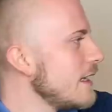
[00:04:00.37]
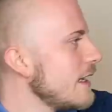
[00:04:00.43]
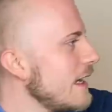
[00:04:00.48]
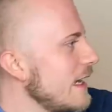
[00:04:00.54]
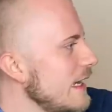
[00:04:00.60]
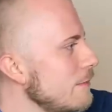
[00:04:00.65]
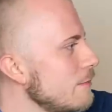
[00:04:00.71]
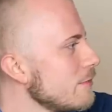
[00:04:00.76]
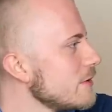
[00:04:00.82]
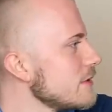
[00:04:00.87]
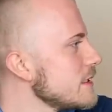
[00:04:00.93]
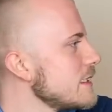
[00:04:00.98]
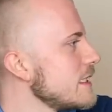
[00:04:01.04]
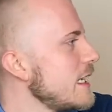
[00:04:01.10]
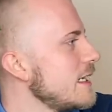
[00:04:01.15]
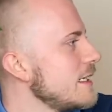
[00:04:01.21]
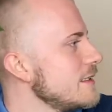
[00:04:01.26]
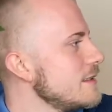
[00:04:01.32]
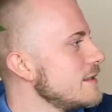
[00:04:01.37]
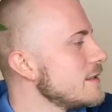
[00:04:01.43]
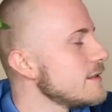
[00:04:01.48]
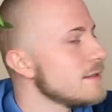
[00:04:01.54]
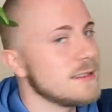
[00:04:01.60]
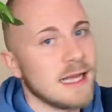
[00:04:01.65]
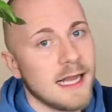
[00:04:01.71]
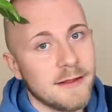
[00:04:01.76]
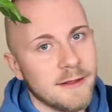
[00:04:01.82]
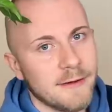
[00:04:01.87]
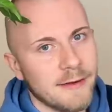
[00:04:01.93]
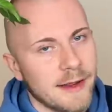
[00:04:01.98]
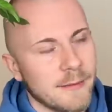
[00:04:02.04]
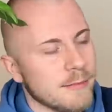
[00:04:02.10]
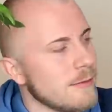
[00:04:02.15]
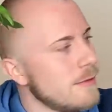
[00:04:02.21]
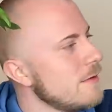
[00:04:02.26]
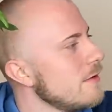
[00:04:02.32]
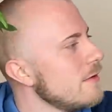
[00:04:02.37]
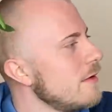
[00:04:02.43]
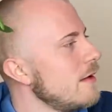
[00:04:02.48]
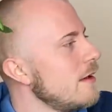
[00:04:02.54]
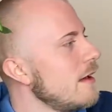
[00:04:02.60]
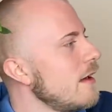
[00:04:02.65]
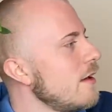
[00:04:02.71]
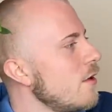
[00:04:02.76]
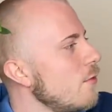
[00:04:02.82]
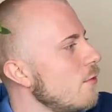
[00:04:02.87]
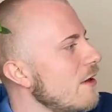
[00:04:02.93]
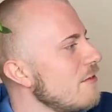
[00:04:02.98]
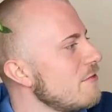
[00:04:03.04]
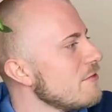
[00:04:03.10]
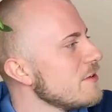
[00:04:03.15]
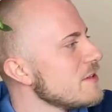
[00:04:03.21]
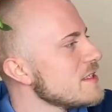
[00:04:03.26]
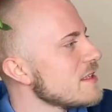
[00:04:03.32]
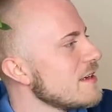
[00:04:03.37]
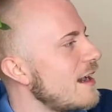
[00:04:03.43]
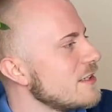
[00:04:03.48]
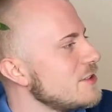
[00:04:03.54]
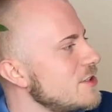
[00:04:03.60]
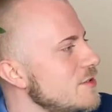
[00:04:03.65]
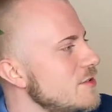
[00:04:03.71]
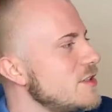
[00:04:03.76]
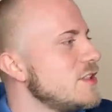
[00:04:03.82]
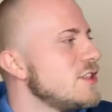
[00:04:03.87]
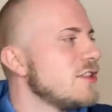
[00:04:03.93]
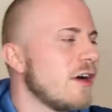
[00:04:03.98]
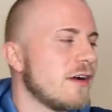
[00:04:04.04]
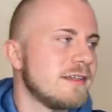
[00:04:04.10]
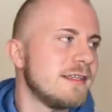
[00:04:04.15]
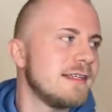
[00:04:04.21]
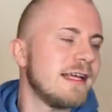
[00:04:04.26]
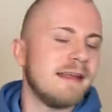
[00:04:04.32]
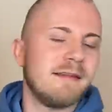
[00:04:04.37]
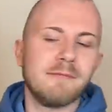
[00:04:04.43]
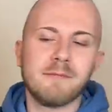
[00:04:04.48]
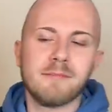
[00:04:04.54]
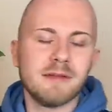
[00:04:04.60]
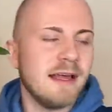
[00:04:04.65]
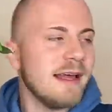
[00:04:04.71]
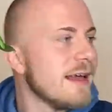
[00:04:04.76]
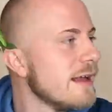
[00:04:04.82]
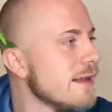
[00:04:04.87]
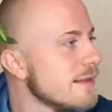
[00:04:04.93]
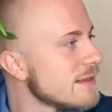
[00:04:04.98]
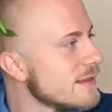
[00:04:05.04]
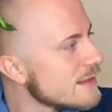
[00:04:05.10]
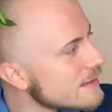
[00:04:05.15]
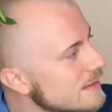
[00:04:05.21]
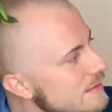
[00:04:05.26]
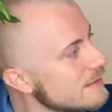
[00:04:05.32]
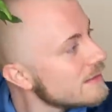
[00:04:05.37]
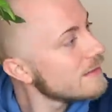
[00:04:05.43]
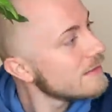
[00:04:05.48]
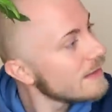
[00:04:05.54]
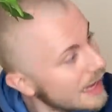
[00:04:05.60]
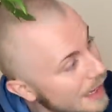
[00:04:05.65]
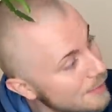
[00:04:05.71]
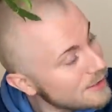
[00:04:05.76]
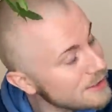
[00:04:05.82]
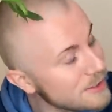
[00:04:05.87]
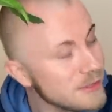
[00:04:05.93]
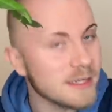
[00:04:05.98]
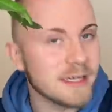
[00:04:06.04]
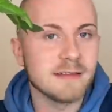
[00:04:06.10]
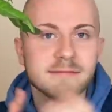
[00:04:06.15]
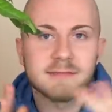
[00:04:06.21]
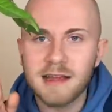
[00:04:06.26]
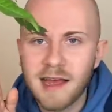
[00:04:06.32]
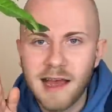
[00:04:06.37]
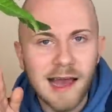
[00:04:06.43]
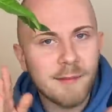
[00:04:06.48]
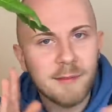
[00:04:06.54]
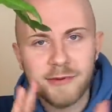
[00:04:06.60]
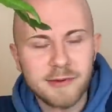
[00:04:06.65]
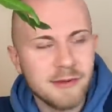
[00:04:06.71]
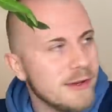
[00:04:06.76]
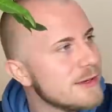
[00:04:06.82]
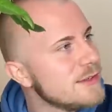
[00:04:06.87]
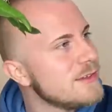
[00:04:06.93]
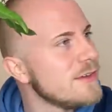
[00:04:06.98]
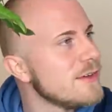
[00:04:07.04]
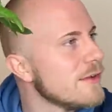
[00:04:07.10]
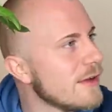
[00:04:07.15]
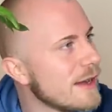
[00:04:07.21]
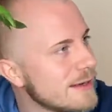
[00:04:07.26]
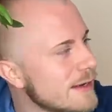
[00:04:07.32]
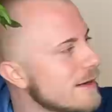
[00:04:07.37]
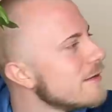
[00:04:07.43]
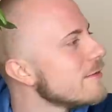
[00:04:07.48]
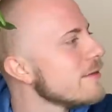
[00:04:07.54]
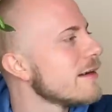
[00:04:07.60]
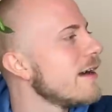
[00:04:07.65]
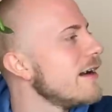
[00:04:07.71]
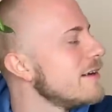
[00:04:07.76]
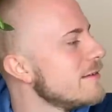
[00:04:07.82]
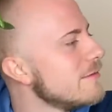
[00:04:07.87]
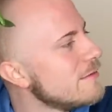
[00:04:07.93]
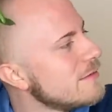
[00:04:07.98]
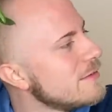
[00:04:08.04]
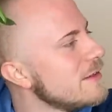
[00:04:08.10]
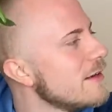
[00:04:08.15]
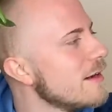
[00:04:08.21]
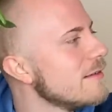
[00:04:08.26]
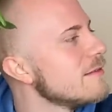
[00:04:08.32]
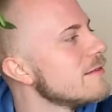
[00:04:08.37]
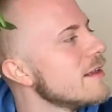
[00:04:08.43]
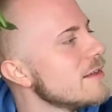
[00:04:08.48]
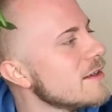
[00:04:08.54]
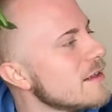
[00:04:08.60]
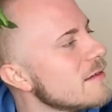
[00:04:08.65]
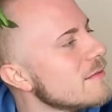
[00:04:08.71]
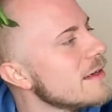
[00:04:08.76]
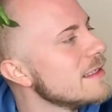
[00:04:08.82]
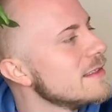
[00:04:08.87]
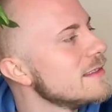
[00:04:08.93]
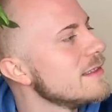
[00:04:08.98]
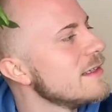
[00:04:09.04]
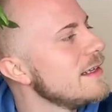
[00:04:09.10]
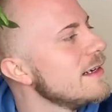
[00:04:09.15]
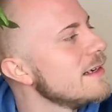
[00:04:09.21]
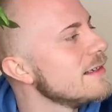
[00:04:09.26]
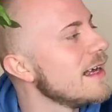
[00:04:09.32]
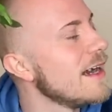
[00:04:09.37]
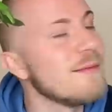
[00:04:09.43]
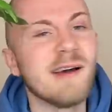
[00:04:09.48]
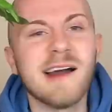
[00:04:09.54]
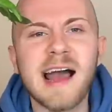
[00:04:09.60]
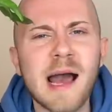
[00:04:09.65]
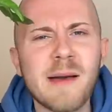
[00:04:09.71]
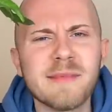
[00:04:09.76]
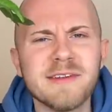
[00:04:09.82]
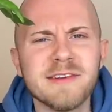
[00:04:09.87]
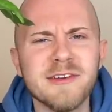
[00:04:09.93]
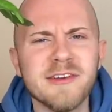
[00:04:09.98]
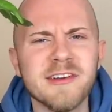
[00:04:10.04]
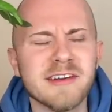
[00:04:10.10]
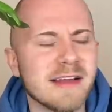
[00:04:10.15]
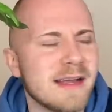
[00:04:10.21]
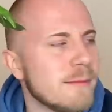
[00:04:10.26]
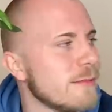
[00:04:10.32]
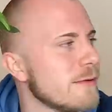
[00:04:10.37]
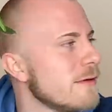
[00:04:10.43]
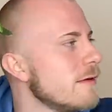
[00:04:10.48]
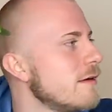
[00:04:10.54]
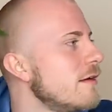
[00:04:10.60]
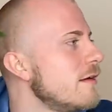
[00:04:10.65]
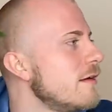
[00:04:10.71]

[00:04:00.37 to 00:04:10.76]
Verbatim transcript: April says, hello, April. What first got you started in plants? Happy New Year. Happy New Year, too. I know we're kind of, you know, a little ways in the year now, but Happy New Year, April.